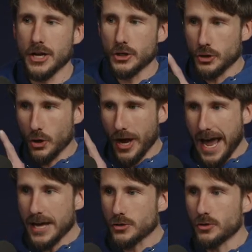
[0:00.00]
You go to
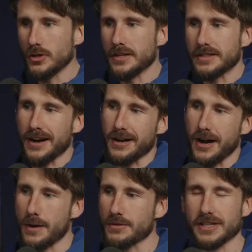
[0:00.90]

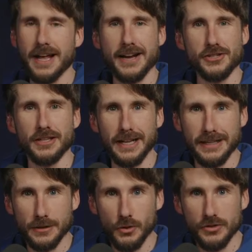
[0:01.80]

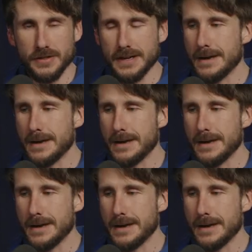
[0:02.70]
angel.com/collectibles,